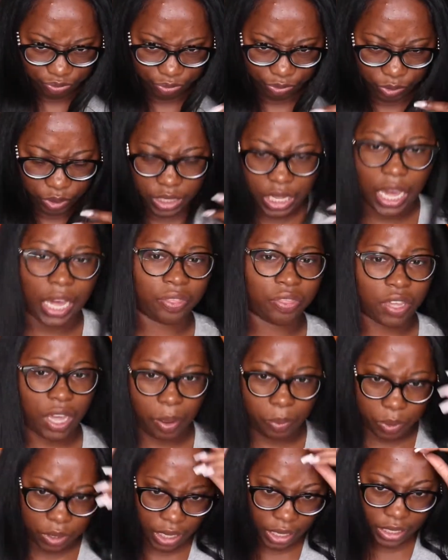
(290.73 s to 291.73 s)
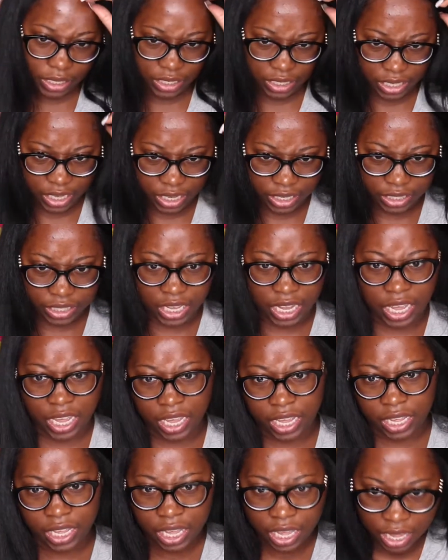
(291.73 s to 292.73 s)
yeah, I think I want like a
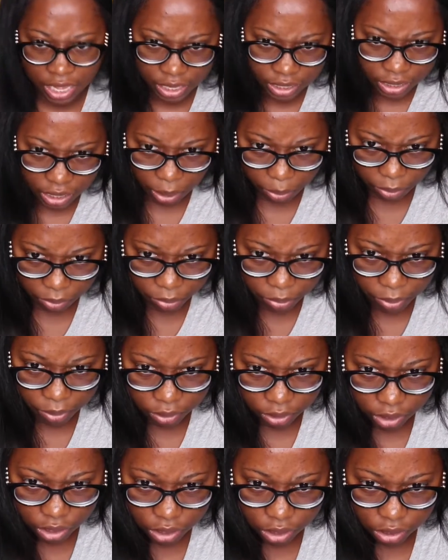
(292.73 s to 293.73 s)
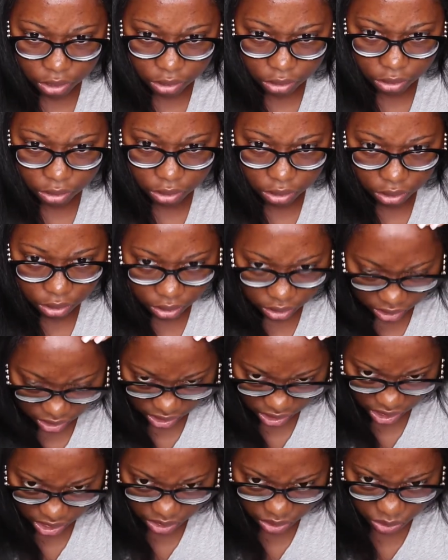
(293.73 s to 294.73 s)
zigzag type of ponytail.
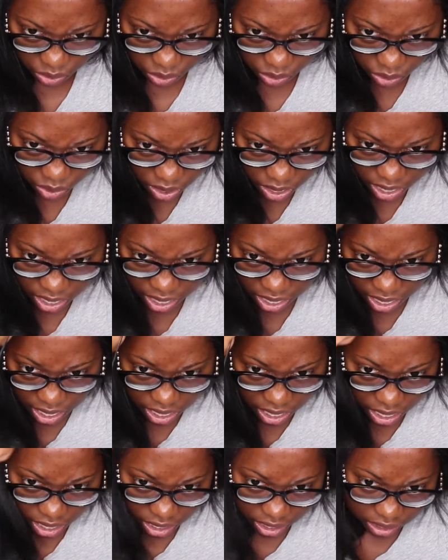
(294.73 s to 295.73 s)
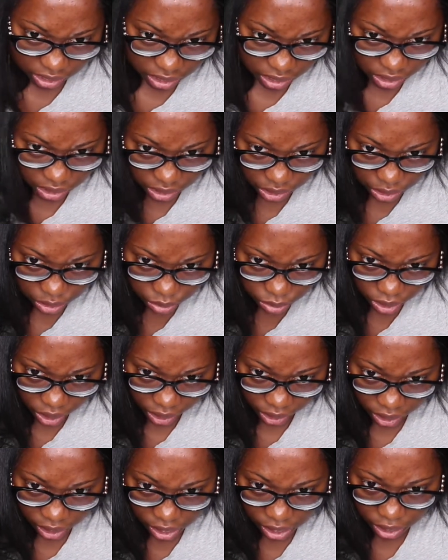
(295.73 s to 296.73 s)
So to do
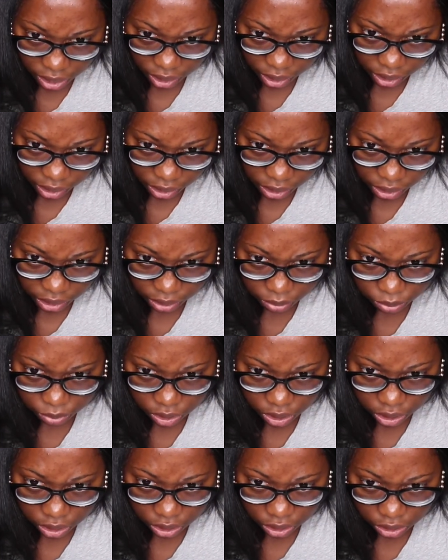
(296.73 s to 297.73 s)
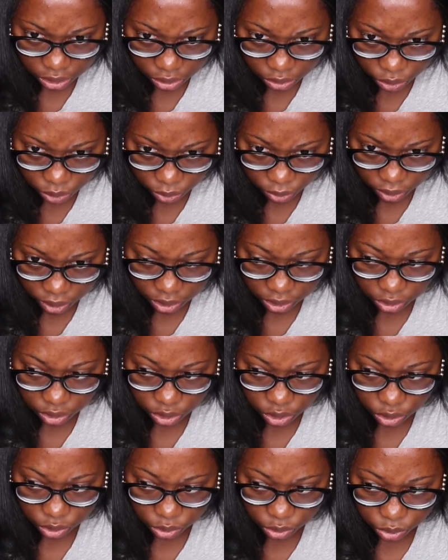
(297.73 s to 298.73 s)
that, I am just going
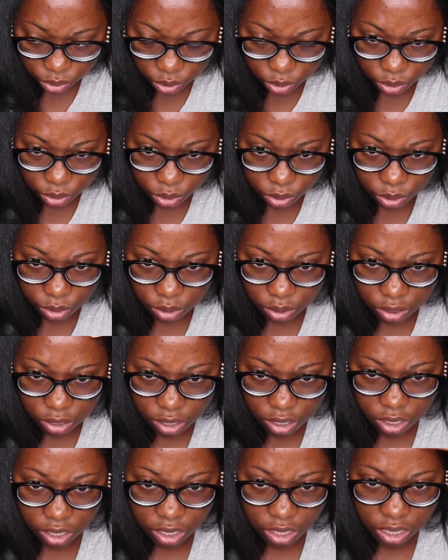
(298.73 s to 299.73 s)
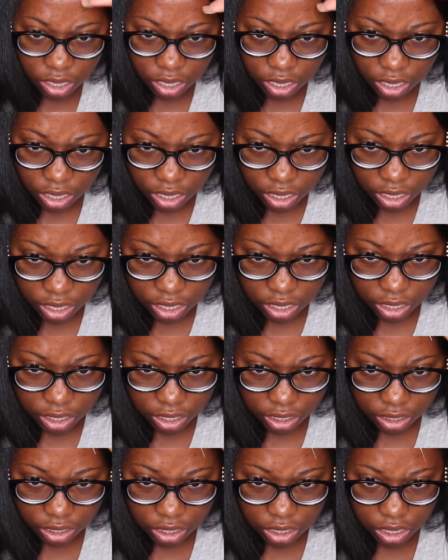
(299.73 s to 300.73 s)
to
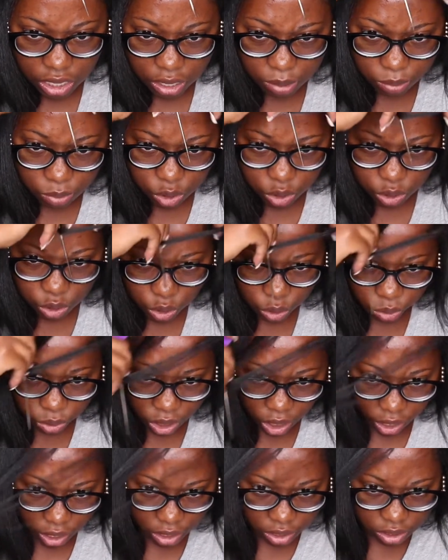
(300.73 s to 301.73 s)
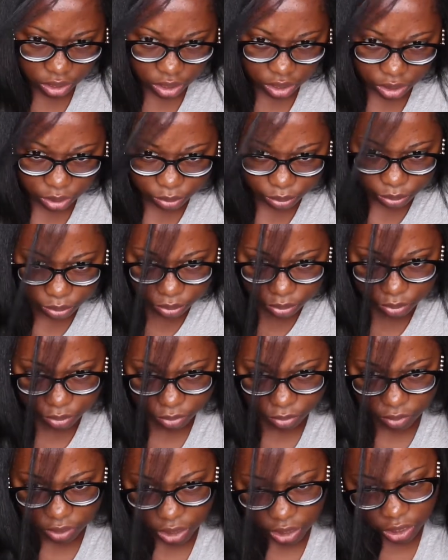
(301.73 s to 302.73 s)
attempt to create some
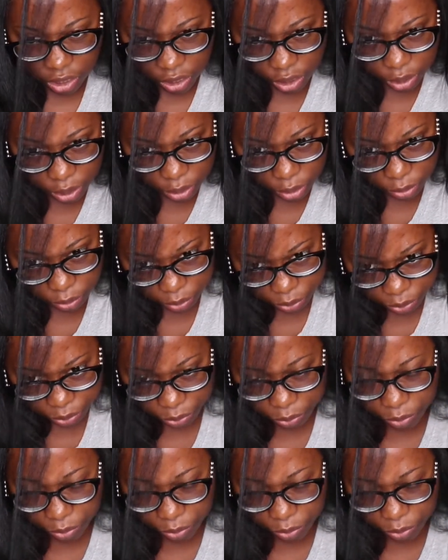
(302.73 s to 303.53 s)
I'm